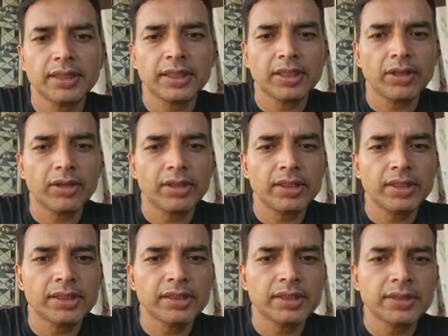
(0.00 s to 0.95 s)
query.
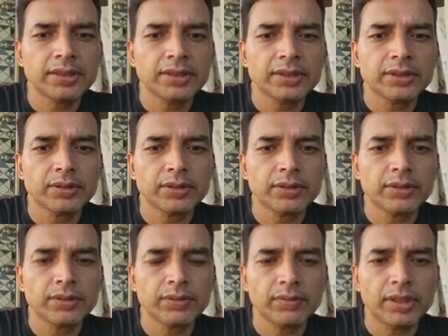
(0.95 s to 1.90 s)
So
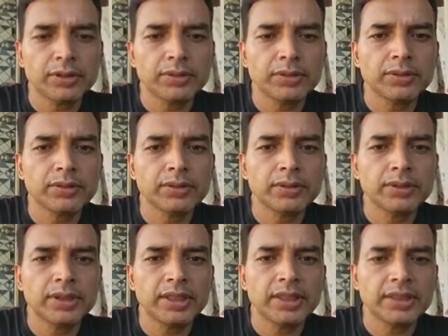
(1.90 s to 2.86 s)
what you do
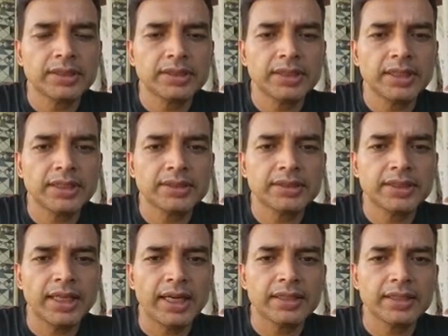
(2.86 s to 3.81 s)
in this is
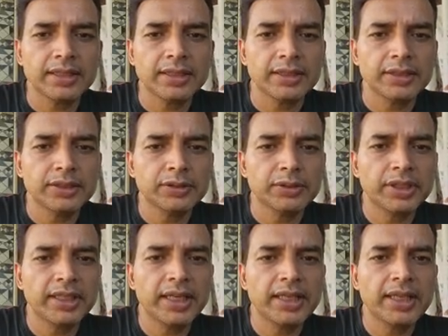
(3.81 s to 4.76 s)
that you
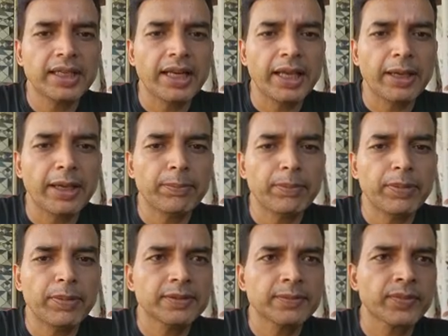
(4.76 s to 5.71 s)
create a template.
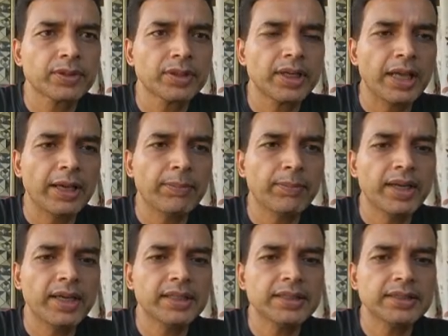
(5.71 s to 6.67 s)
So template
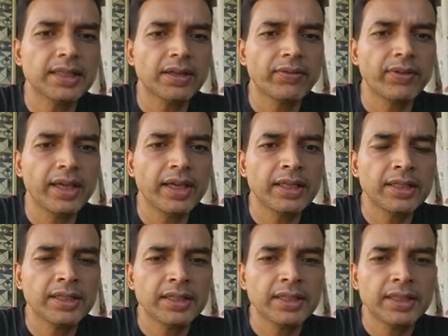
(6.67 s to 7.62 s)
is a way
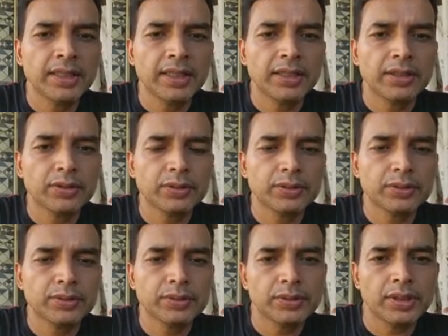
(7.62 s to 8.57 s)

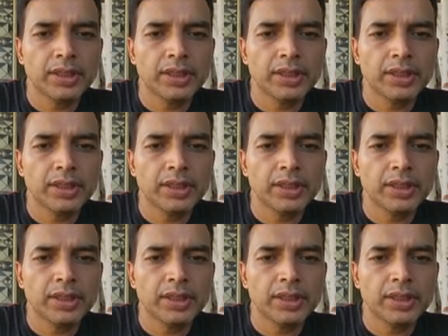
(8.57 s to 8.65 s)
to